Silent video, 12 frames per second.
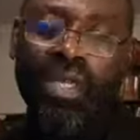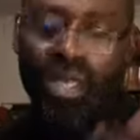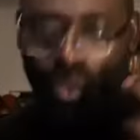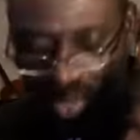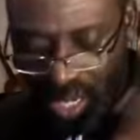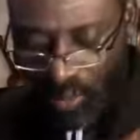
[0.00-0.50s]

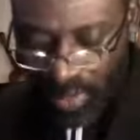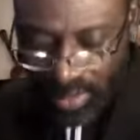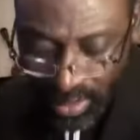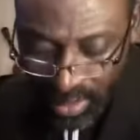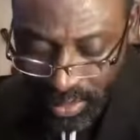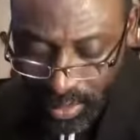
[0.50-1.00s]
When I was a
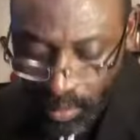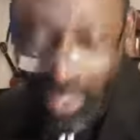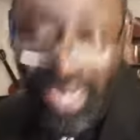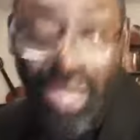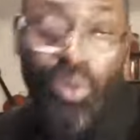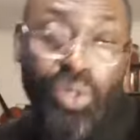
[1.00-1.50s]
little boy
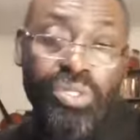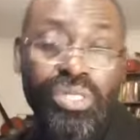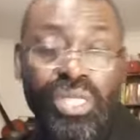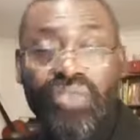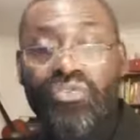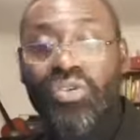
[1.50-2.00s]
and go to
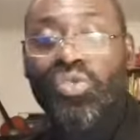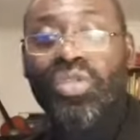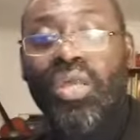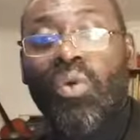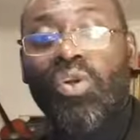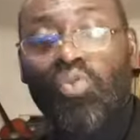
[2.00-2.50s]
secondary school, that
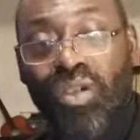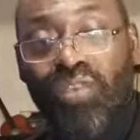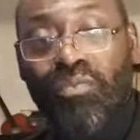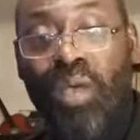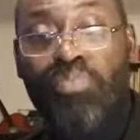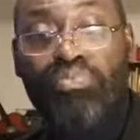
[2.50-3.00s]
was one of
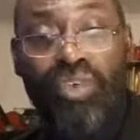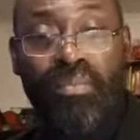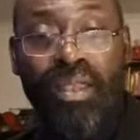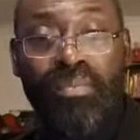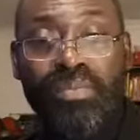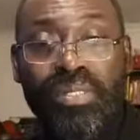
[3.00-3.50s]
my
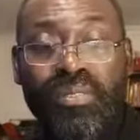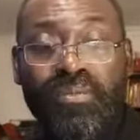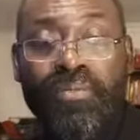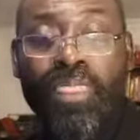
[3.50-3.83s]
problems.